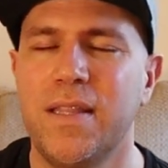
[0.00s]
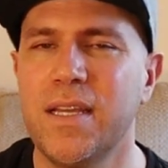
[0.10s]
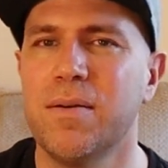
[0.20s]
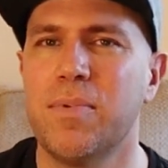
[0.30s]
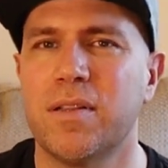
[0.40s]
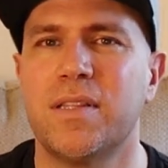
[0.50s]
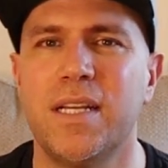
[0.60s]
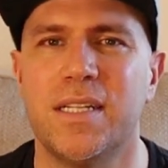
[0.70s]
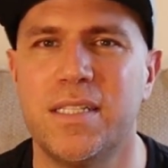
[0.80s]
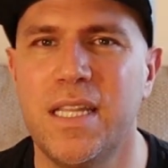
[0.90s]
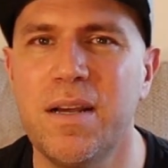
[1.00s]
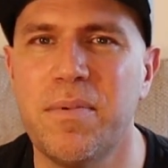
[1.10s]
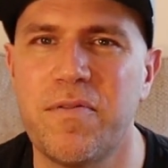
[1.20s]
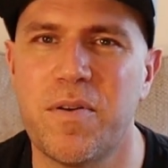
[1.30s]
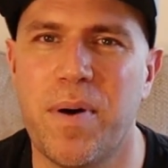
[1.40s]
think about this. Think
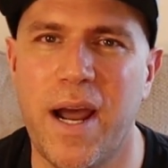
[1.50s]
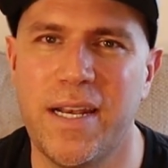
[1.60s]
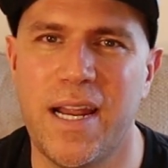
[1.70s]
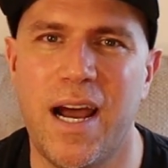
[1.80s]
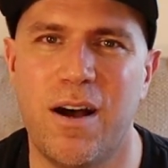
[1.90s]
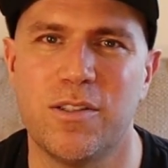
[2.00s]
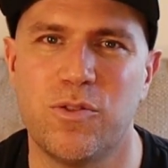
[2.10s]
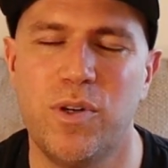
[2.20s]
about if you're buying a house.